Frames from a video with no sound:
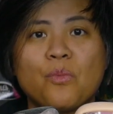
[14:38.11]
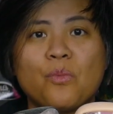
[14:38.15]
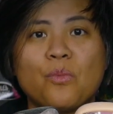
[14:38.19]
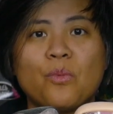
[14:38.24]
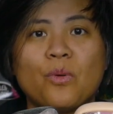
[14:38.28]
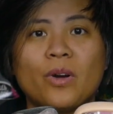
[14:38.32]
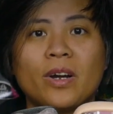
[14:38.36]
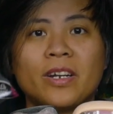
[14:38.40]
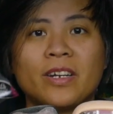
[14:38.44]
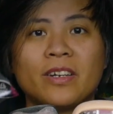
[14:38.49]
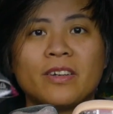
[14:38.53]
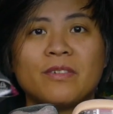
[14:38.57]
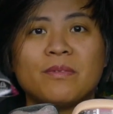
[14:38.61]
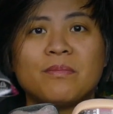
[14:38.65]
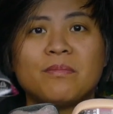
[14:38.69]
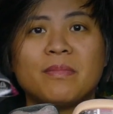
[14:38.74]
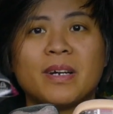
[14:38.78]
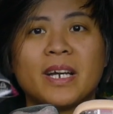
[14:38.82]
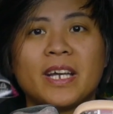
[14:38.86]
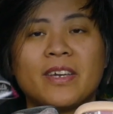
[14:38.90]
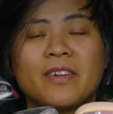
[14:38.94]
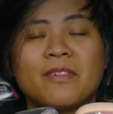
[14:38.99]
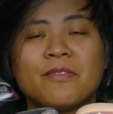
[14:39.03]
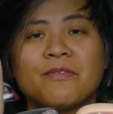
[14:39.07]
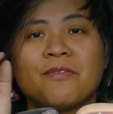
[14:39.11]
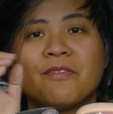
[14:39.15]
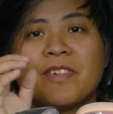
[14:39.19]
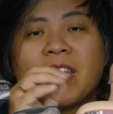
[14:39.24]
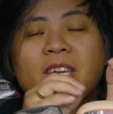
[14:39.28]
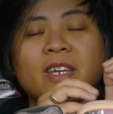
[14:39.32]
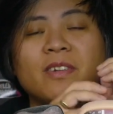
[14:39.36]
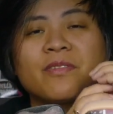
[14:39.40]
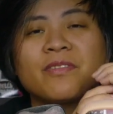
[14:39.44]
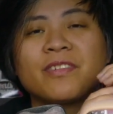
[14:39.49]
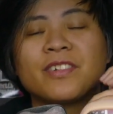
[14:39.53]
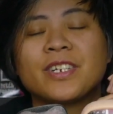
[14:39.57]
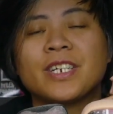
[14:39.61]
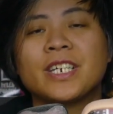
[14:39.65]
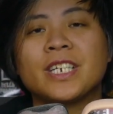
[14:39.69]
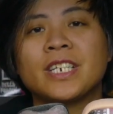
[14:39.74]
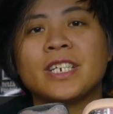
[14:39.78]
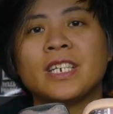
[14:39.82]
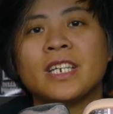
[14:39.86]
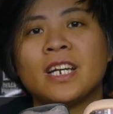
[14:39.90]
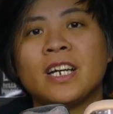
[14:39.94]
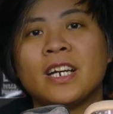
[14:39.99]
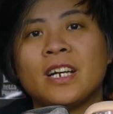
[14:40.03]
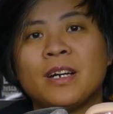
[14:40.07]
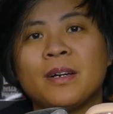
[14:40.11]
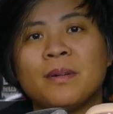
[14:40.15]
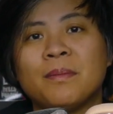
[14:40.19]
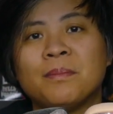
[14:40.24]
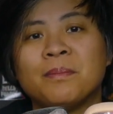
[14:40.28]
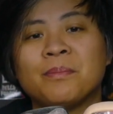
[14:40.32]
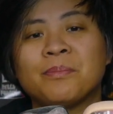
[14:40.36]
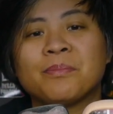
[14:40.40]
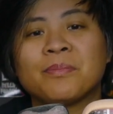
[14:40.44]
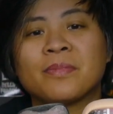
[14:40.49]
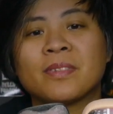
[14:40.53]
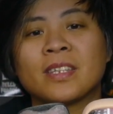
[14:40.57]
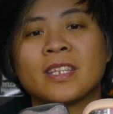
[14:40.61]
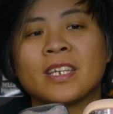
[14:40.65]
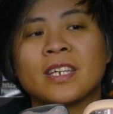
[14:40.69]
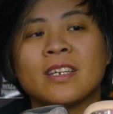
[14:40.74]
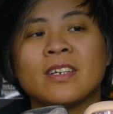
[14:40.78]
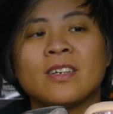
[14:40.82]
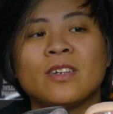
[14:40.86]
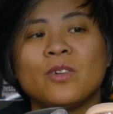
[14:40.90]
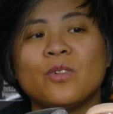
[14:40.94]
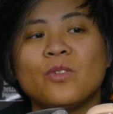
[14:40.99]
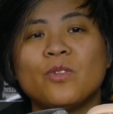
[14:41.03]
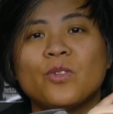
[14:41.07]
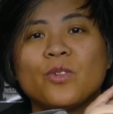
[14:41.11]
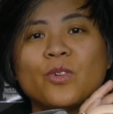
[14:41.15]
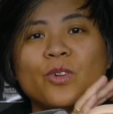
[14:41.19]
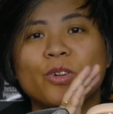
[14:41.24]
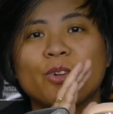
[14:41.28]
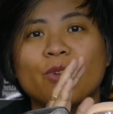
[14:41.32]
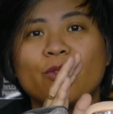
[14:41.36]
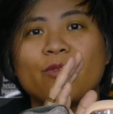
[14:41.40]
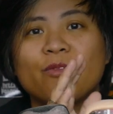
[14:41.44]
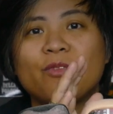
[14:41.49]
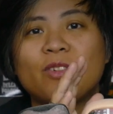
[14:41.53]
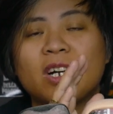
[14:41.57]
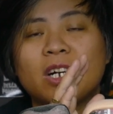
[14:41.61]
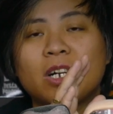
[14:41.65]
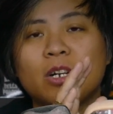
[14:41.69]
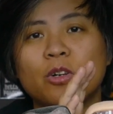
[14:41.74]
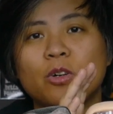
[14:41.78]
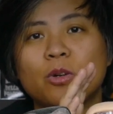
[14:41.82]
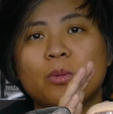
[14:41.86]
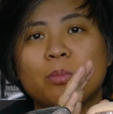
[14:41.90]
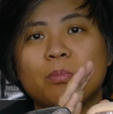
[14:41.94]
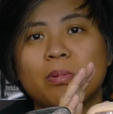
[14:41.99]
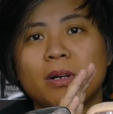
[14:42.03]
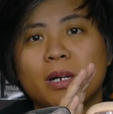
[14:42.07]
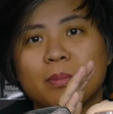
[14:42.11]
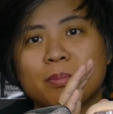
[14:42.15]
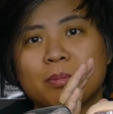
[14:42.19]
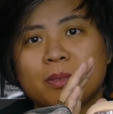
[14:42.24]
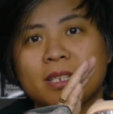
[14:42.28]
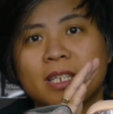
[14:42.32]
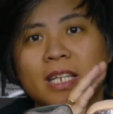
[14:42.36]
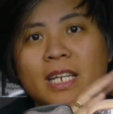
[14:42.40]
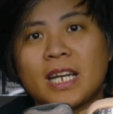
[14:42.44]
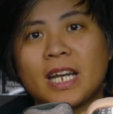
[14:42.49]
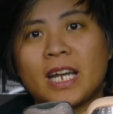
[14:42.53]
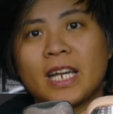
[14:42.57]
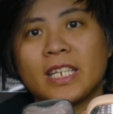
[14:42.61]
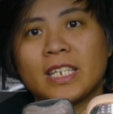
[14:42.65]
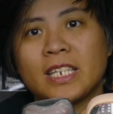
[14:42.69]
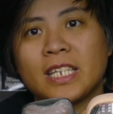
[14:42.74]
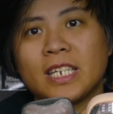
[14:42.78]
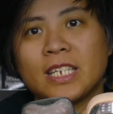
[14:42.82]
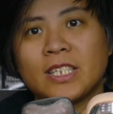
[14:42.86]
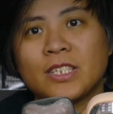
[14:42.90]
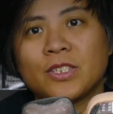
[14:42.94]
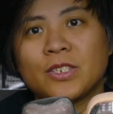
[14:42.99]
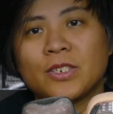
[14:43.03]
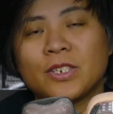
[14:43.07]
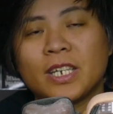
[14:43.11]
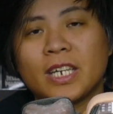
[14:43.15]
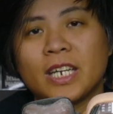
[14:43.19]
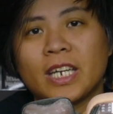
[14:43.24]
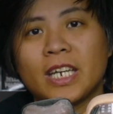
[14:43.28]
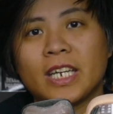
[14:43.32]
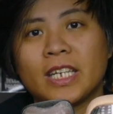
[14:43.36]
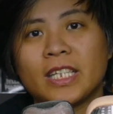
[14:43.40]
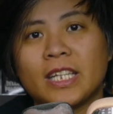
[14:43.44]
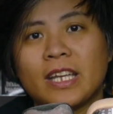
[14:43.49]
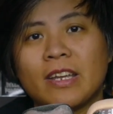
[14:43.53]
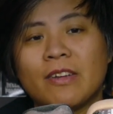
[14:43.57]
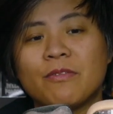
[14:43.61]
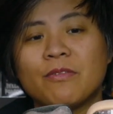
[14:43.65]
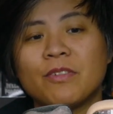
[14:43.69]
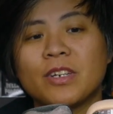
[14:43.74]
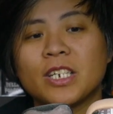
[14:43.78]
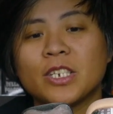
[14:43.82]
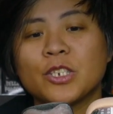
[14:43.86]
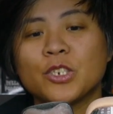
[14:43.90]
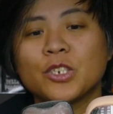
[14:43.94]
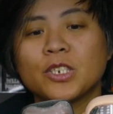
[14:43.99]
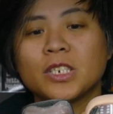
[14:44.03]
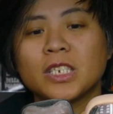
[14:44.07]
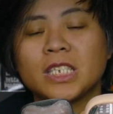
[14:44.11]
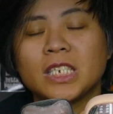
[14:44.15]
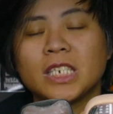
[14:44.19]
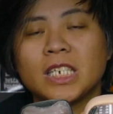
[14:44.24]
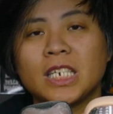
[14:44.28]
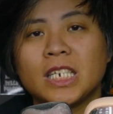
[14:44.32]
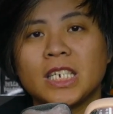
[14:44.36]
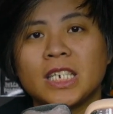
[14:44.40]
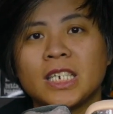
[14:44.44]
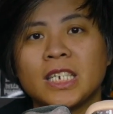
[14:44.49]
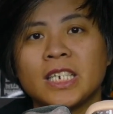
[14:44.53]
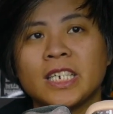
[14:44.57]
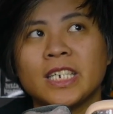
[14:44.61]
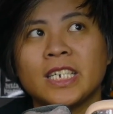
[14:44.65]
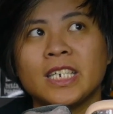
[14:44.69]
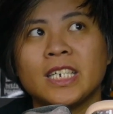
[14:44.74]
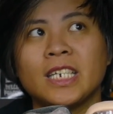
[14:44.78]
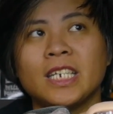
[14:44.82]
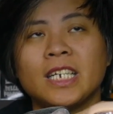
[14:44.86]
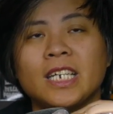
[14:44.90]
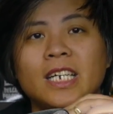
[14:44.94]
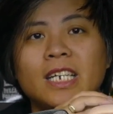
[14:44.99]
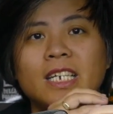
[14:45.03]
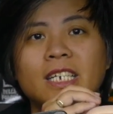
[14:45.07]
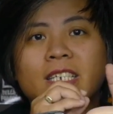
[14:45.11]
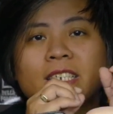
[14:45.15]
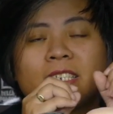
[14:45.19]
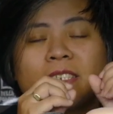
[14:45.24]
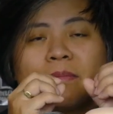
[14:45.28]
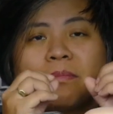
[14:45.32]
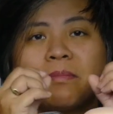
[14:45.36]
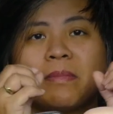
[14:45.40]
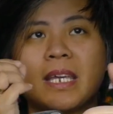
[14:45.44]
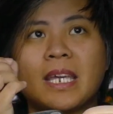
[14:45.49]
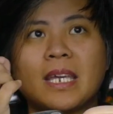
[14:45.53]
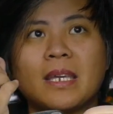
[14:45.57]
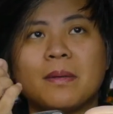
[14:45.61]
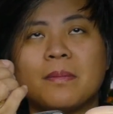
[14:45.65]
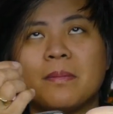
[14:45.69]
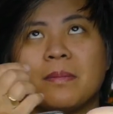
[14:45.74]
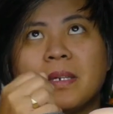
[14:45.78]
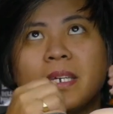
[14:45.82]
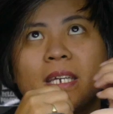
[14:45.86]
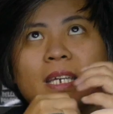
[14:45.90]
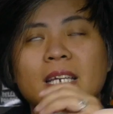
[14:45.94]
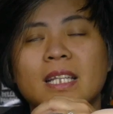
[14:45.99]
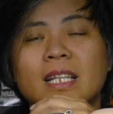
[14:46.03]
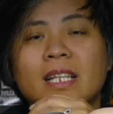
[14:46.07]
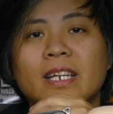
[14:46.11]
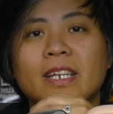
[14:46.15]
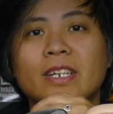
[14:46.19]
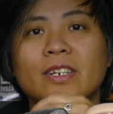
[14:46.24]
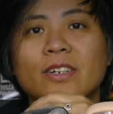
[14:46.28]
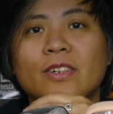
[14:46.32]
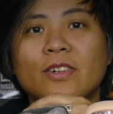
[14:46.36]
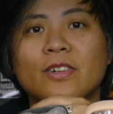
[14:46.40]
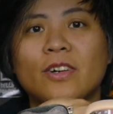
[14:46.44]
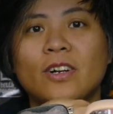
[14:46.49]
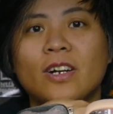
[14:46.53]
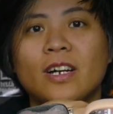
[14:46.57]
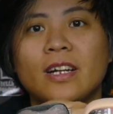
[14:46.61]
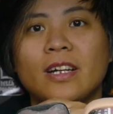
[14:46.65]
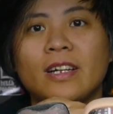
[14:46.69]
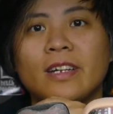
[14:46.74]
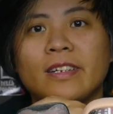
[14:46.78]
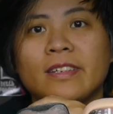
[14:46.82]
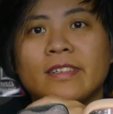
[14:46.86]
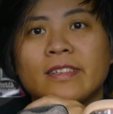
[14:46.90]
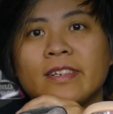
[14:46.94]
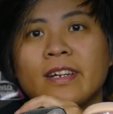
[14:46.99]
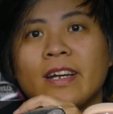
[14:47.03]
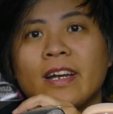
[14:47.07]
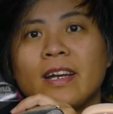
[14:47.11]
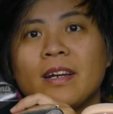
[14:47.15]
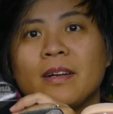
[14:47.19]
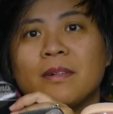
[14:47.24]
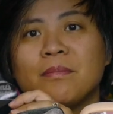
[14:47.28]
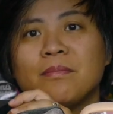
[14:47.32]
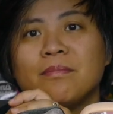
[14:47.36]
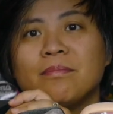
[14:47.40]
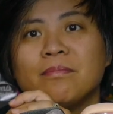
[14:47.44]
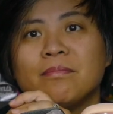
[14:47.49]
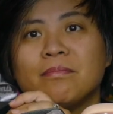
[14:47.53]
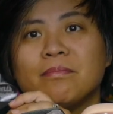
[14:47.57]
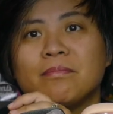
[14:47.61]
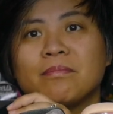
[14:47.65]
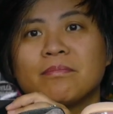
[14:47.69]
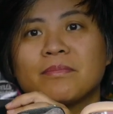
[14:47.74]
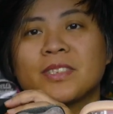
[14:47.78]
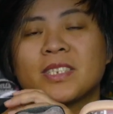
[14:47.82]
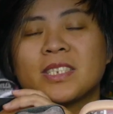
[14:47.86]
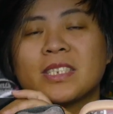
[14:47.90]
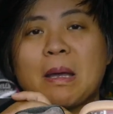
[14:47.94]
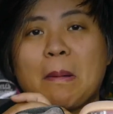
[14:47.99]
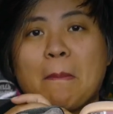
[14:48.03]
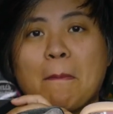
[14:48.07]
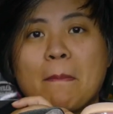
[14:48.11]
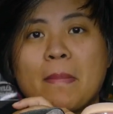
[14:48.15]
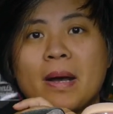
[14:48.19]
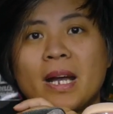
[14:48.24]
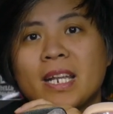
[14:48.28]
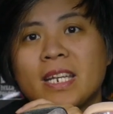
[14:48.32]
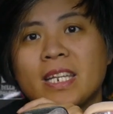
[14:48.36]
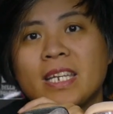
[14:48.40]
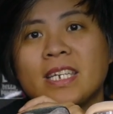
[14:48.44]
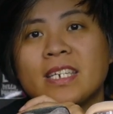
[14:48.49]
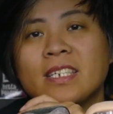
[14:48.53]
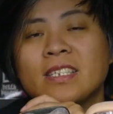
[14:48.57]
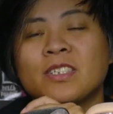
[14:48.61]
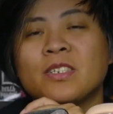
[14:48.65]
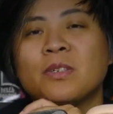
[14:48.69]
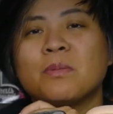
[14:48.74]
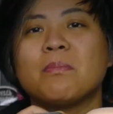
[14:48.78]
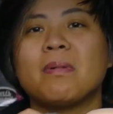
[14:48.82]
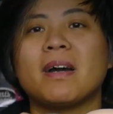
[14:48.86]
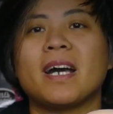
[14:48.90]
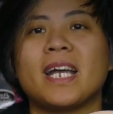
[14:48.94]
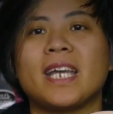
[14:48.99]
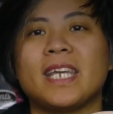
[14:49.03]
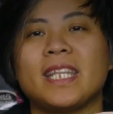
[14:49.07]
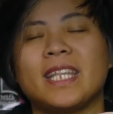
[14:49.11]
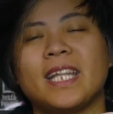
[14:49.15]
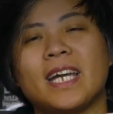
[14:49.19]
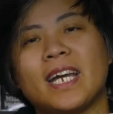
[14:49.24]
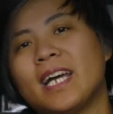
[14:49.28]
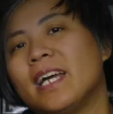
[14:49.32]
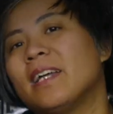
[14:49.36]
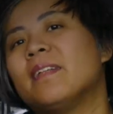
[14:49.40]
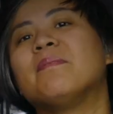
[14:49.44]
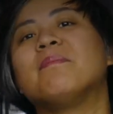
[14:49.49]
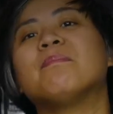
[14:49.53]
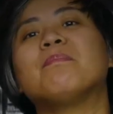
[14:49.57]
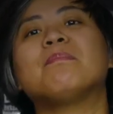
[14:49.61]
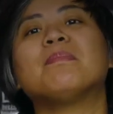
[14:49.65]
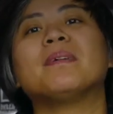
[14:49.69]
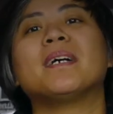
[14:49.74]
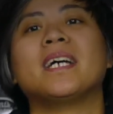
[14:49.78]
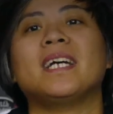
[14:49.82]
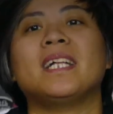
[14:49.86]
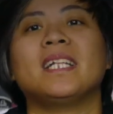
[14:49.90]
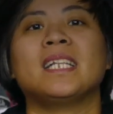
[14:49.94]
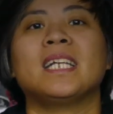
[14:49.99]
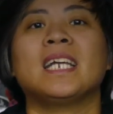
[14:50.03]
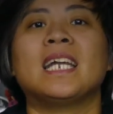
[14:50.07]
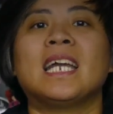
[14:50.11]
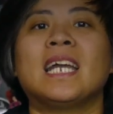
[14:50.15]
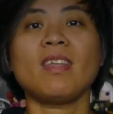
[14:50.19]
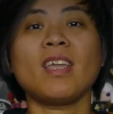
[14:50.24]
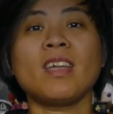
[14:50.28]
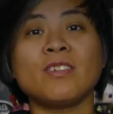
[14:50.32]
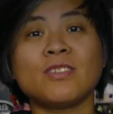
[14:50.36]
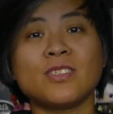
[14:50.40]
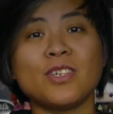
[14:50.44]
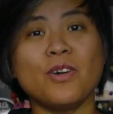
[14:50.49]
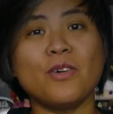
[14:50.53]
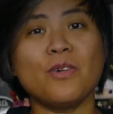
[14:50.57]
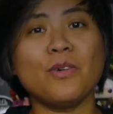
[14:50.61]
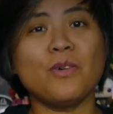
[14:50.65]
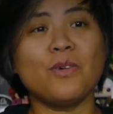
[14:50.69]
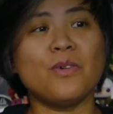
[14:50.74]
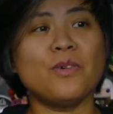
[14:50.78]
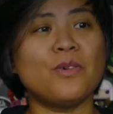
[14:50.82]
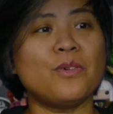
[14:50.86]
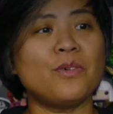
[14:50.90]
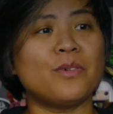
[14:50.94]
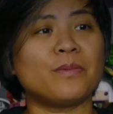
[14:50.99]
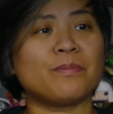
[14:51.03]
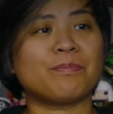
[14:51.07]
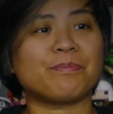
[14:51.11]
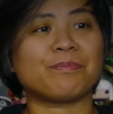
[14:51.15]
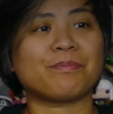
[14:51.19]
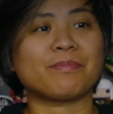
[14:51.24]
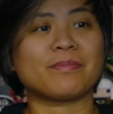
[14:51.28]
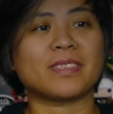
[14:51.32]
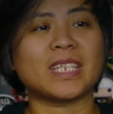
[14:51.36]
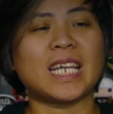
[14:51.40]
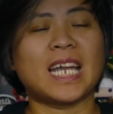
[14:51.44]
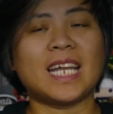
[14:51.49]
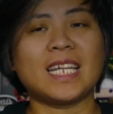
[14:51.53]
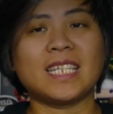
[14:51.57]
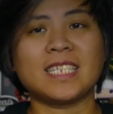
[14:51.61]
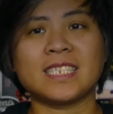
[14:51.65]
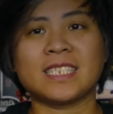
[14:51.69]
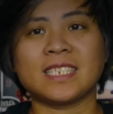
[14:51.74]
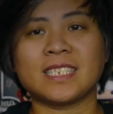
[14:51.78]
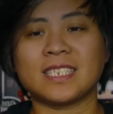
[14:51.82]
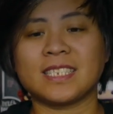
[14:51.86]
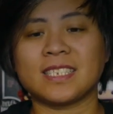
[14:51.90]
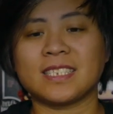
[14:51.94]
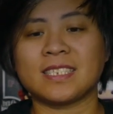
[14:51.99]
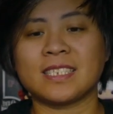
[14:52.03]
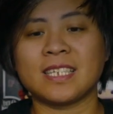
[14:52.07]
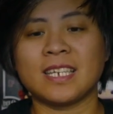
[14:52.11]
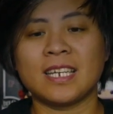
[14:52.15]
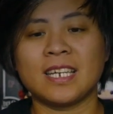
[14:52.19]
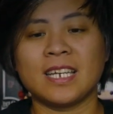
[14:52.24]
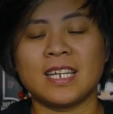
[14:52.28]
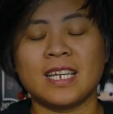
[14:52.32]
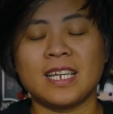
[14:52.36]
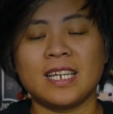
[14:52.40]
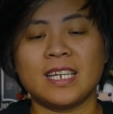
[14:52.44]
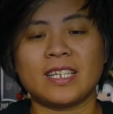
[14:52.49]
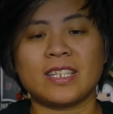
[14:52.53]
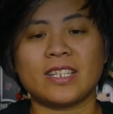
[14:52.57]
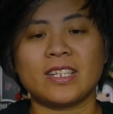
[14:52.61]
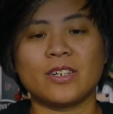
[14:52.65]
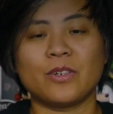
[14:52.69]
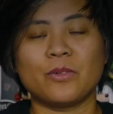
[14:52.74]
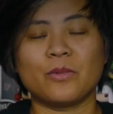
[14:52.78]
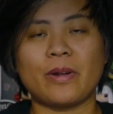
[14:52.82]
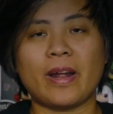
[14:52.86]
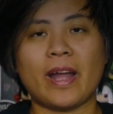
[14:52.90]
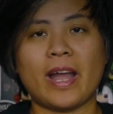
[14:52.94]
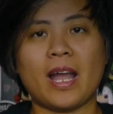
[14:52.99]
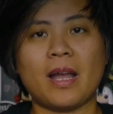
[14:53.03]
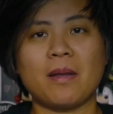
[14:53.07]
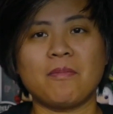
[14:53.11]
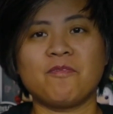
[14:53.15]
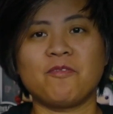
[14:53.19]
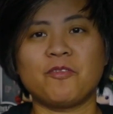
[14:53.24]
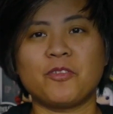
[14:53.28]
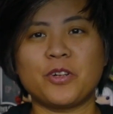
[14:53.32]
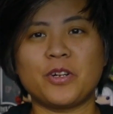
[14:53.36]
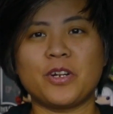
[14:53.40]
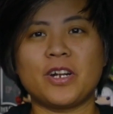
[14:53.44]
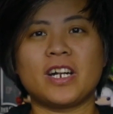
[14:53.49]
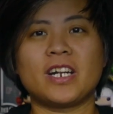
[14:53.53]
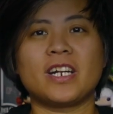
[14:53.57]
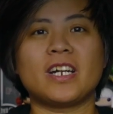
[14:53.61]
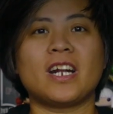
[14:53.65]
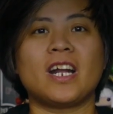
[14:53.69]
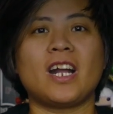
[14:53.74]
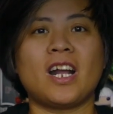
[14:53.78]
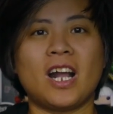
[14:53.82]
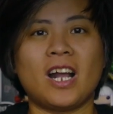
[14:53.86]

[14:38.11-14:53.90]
one of my favorite horror Funko Pops that I need to get eventually, as maybe later on have some money to buy that. But so that's the wrap for our